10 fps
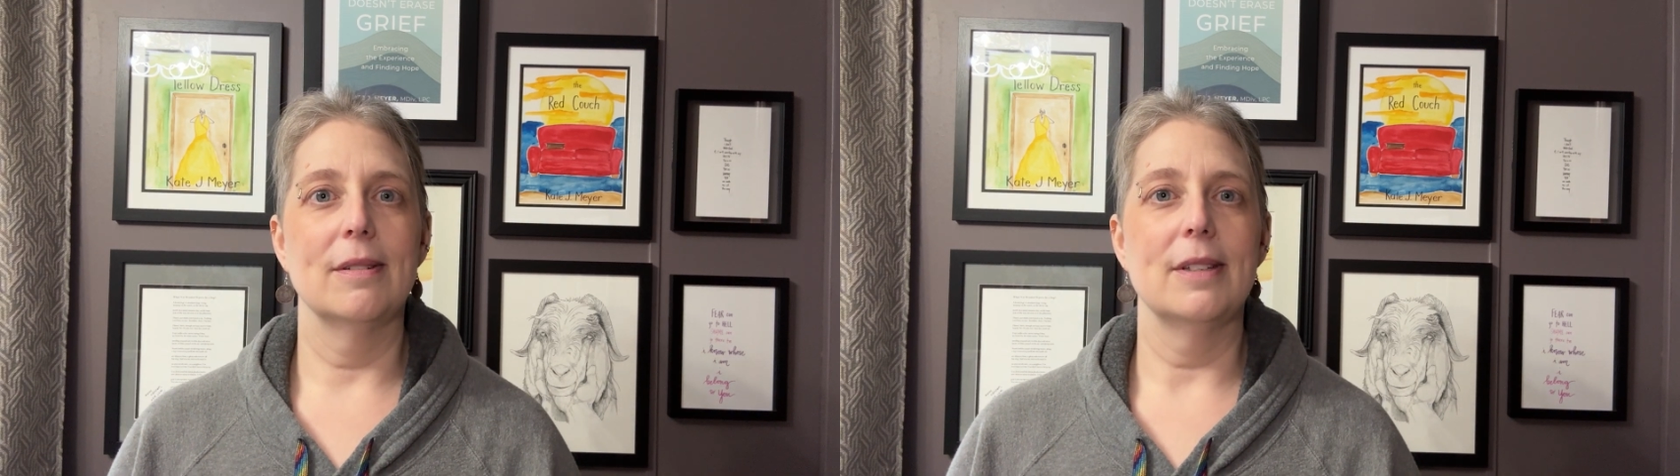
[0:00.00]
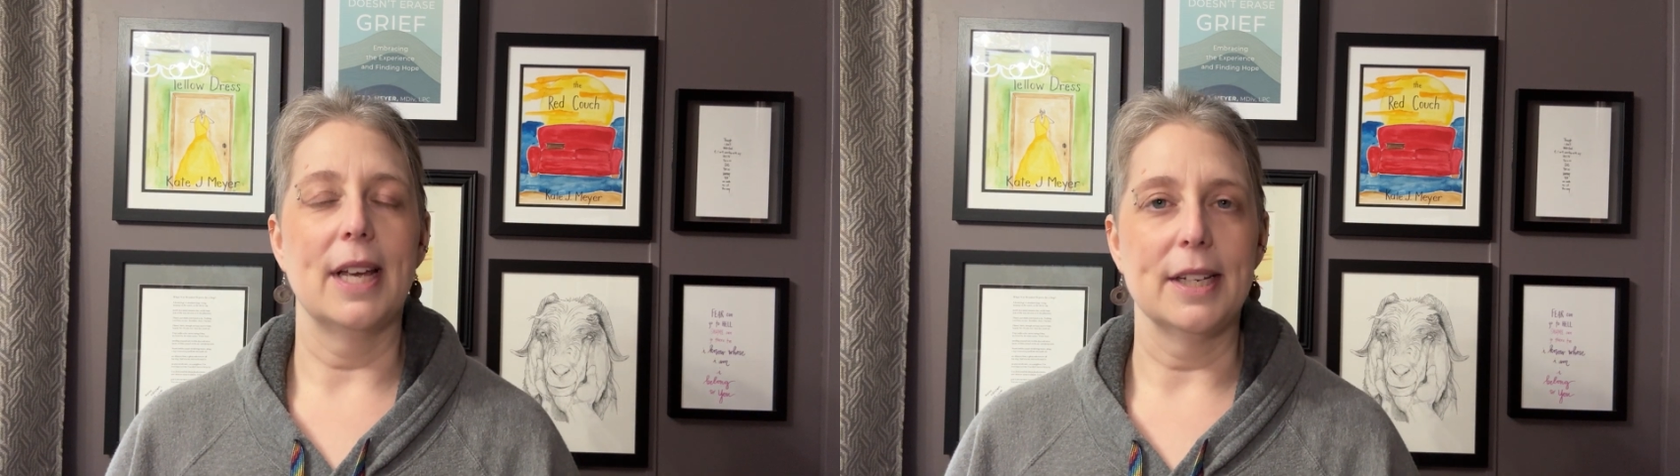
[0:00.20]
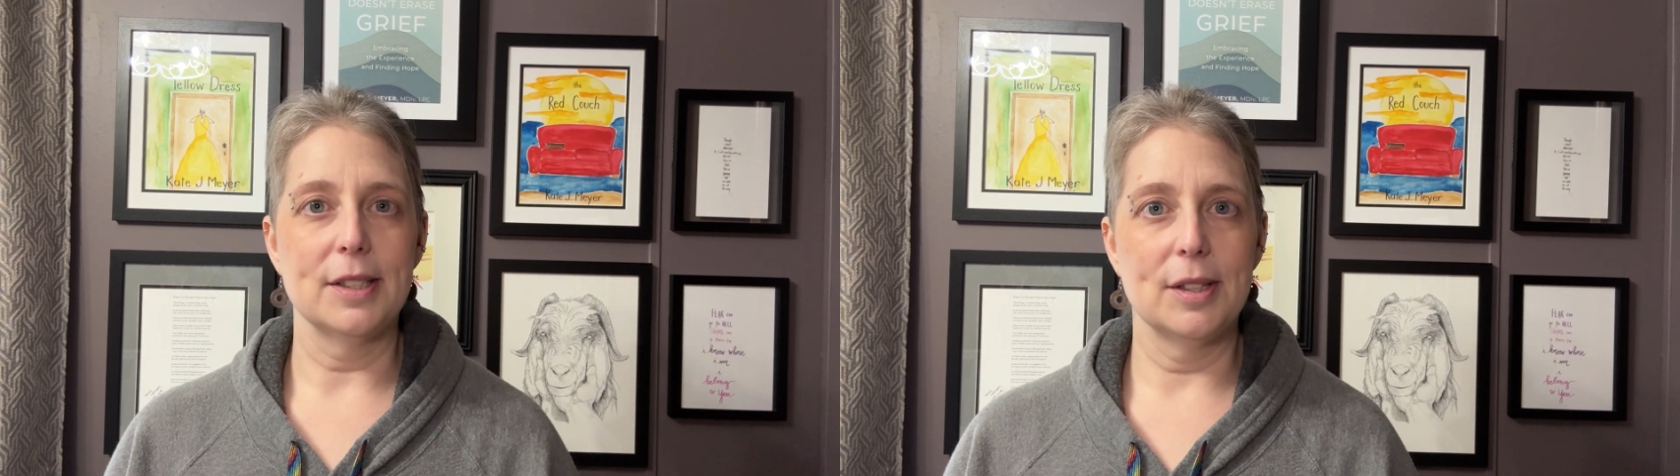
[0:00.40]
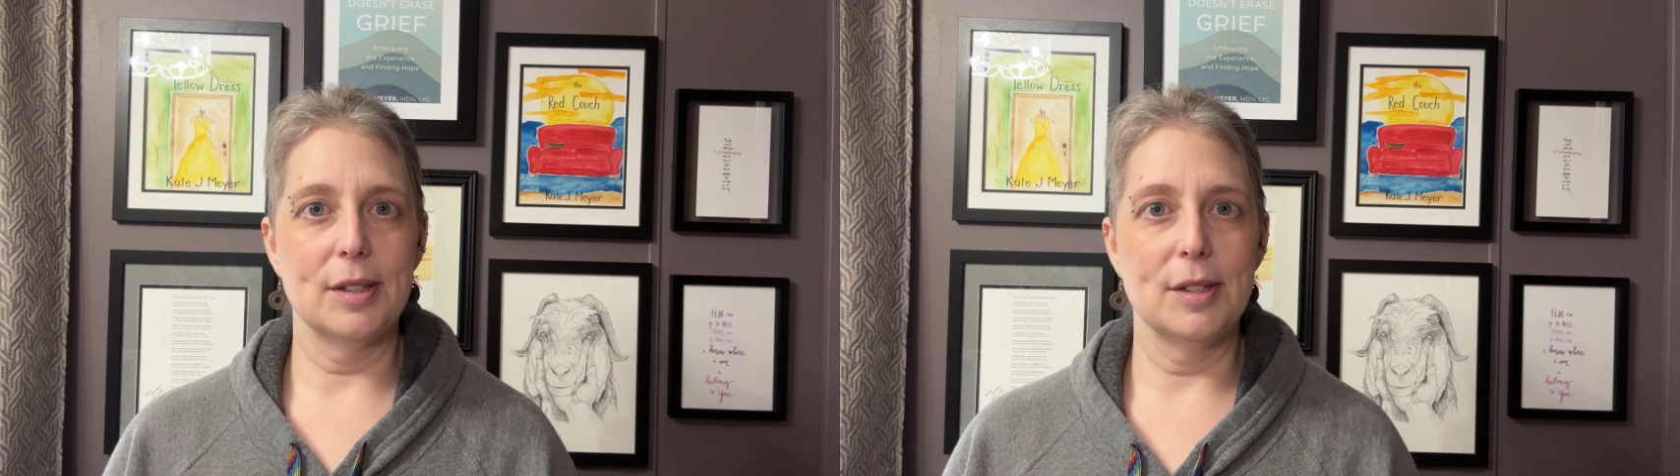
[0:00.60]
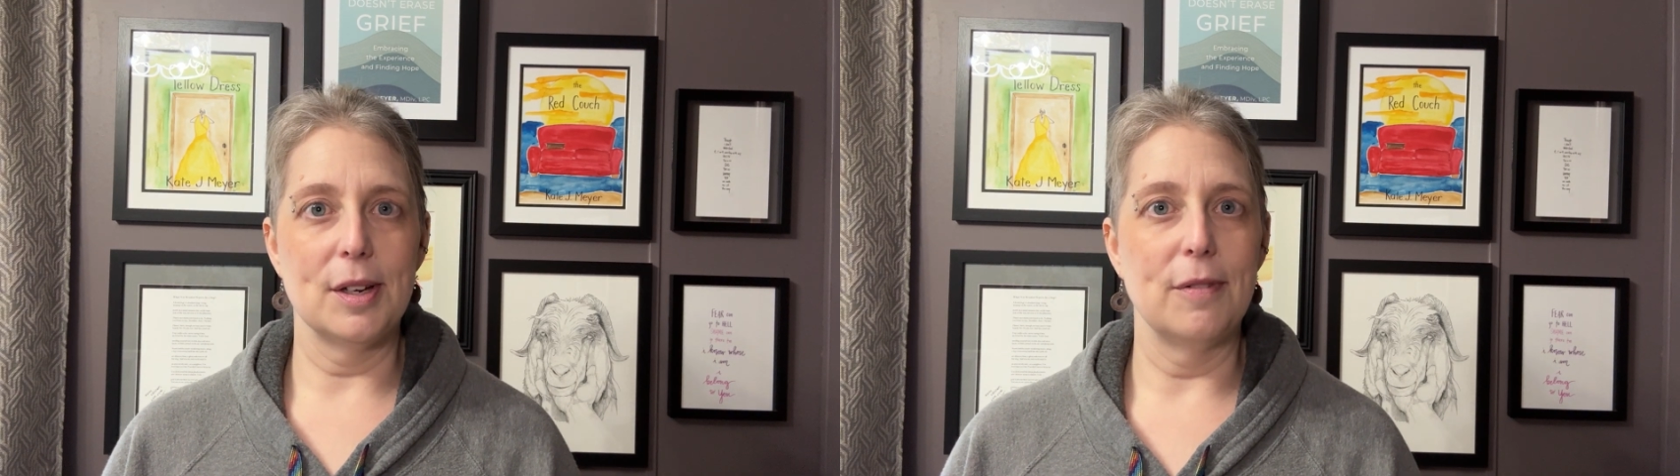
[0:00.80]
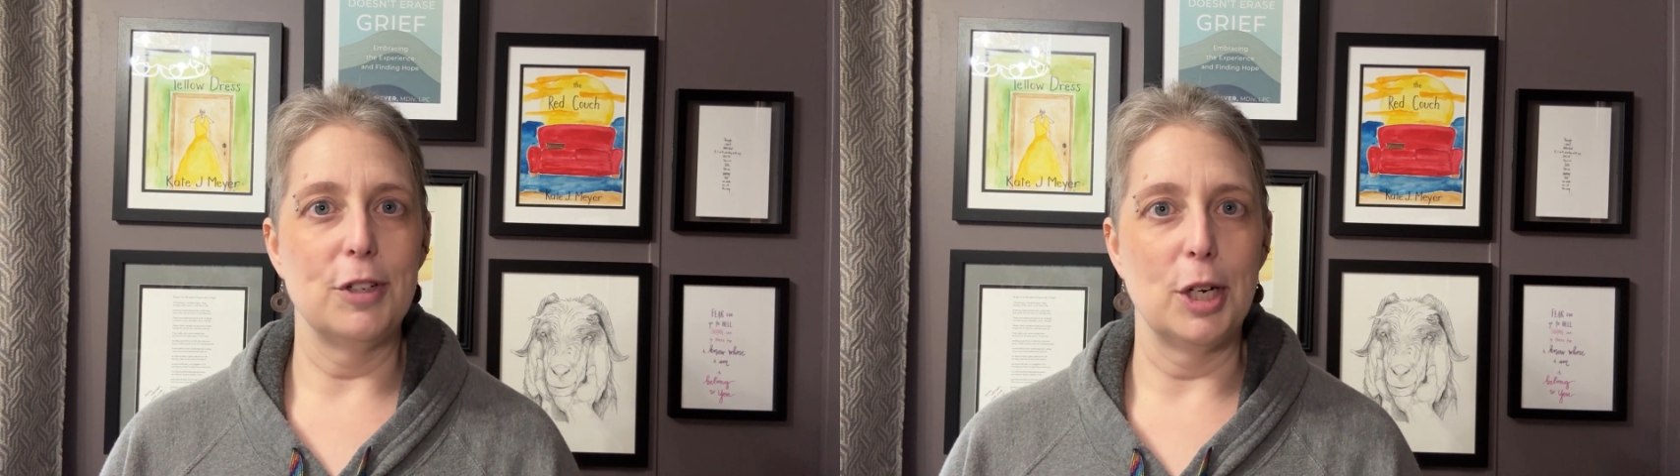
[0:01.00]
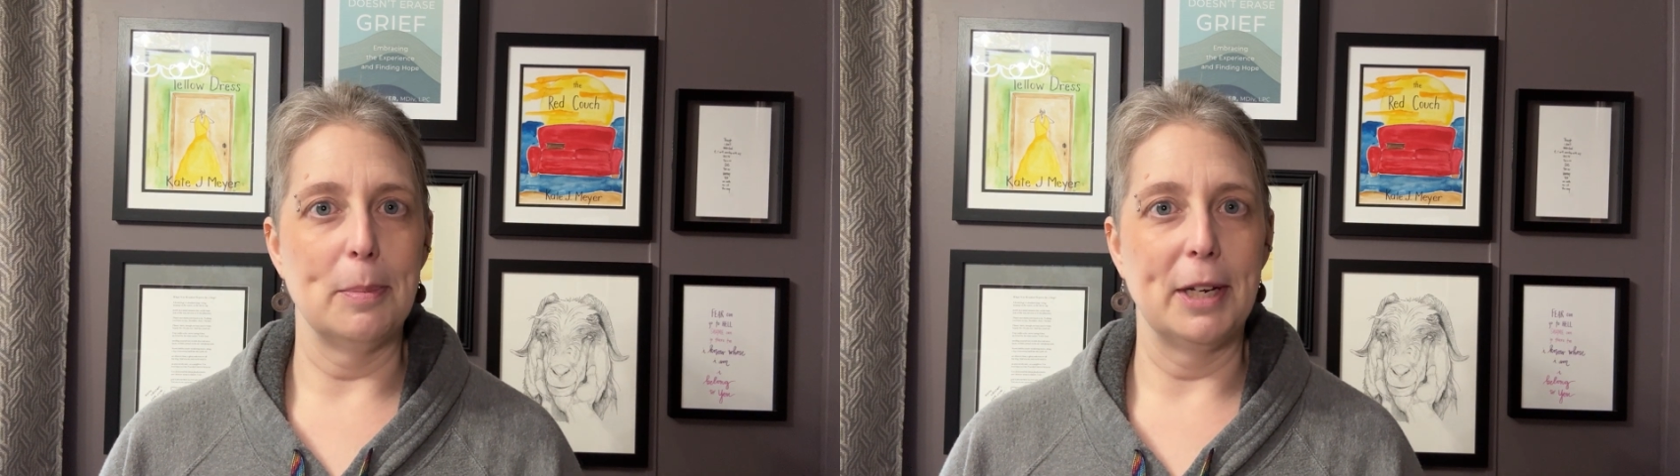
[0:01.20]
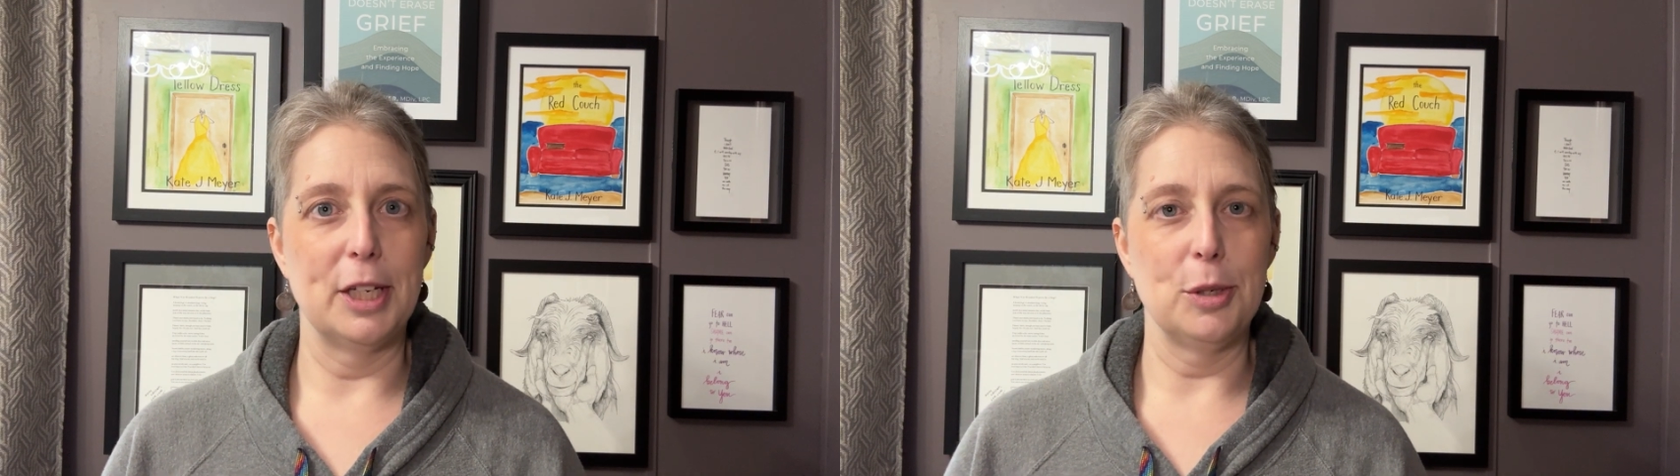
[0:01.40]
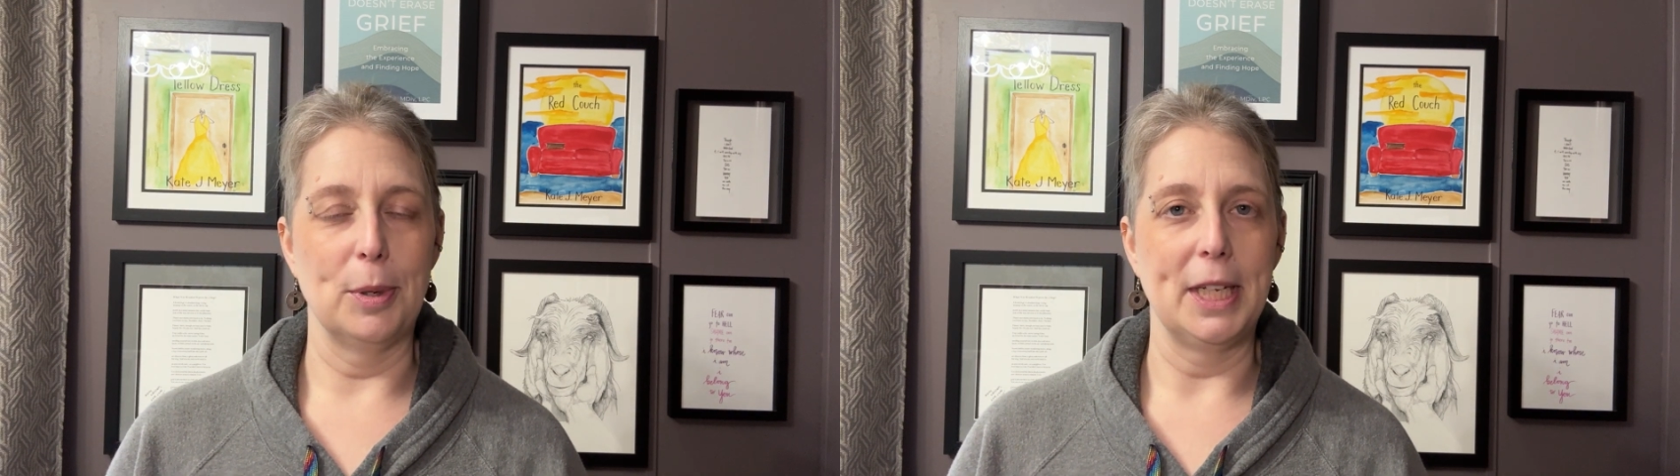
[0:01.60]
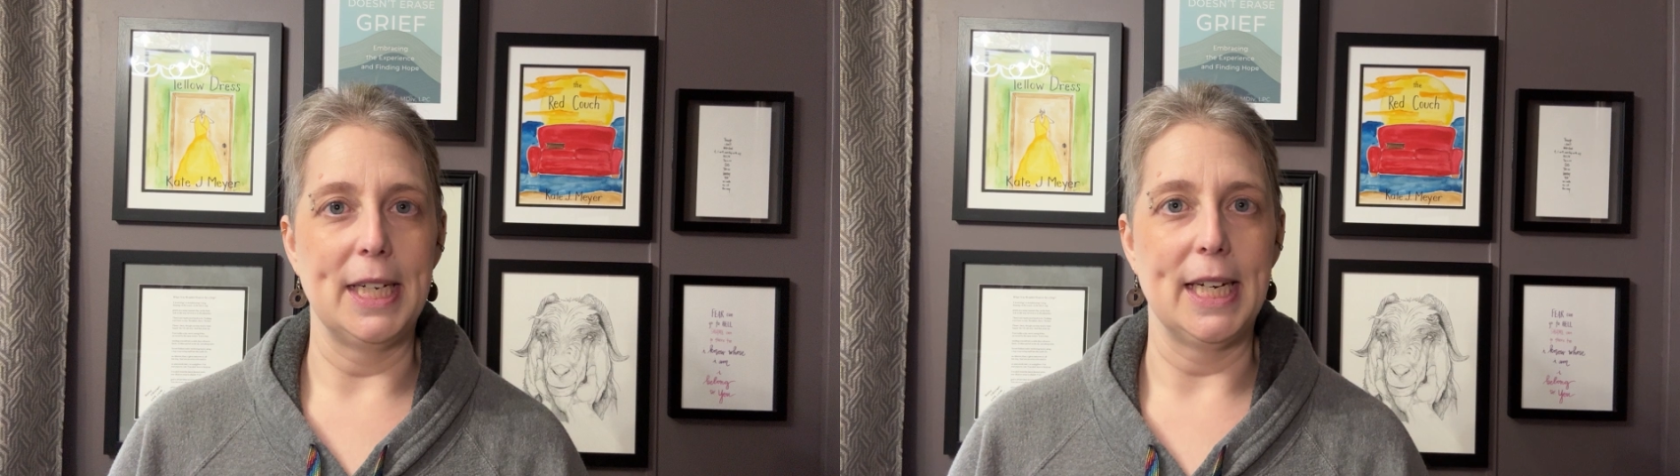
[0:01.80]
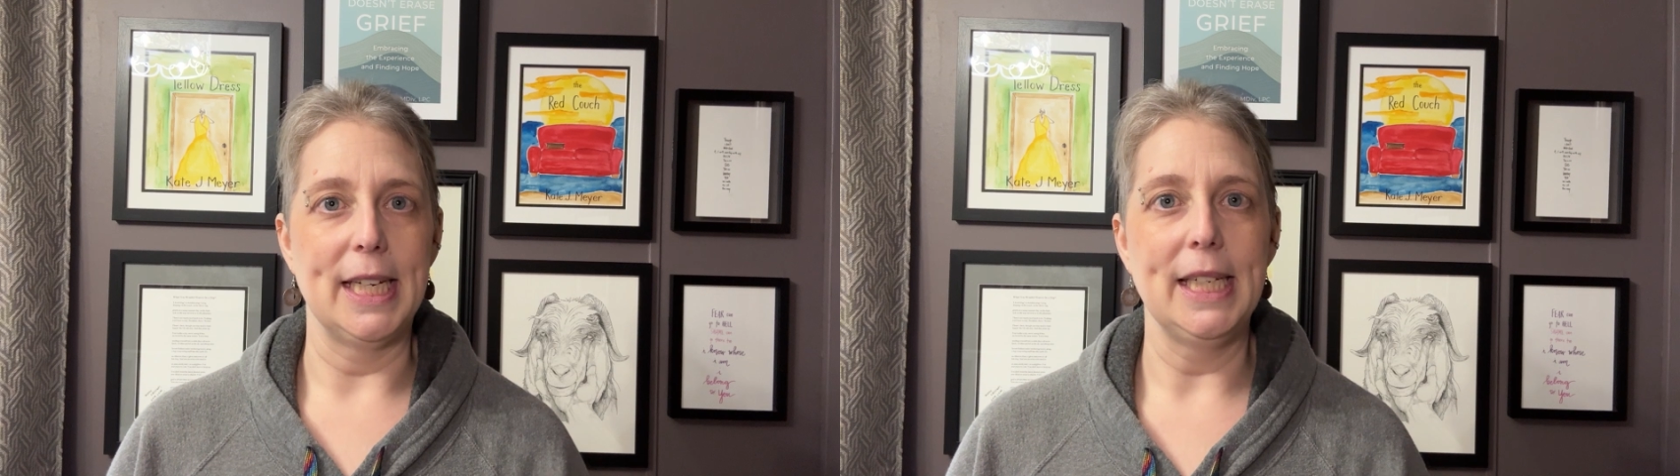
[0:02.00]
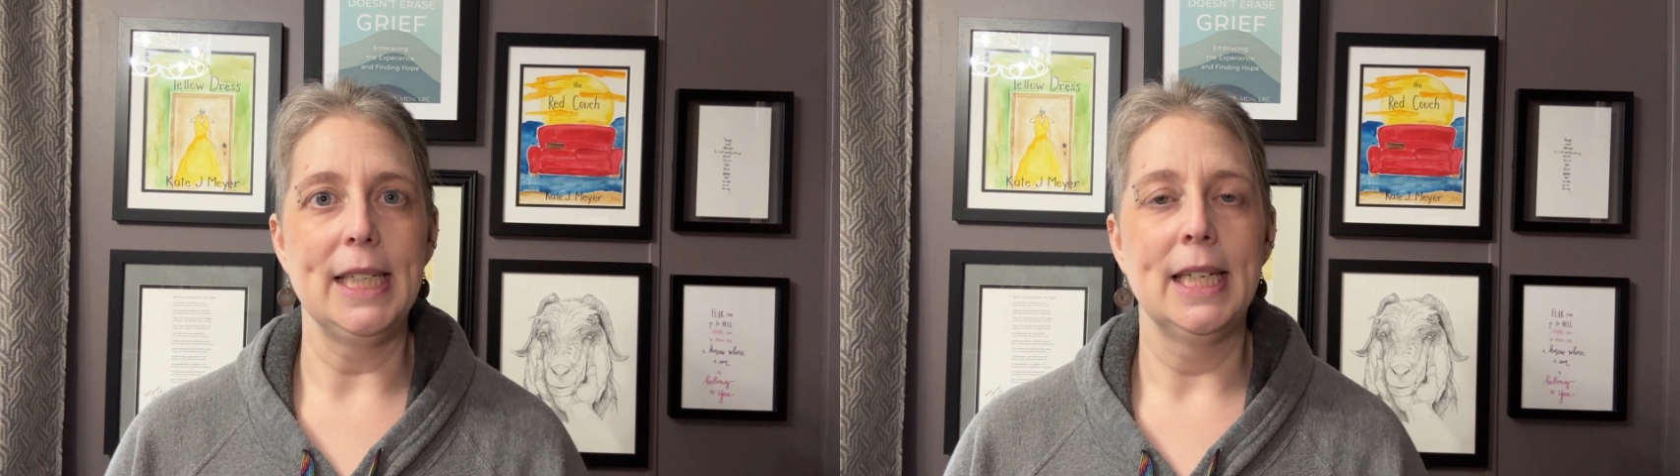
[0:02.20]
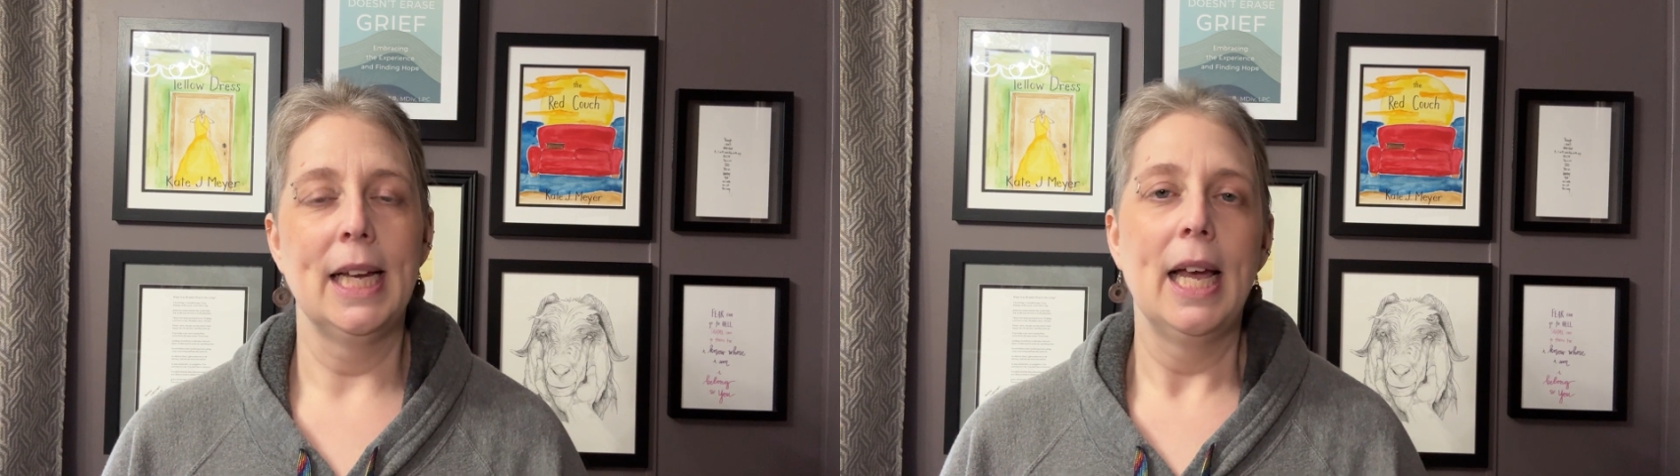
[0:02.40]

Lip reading: texts of Jeremiah 29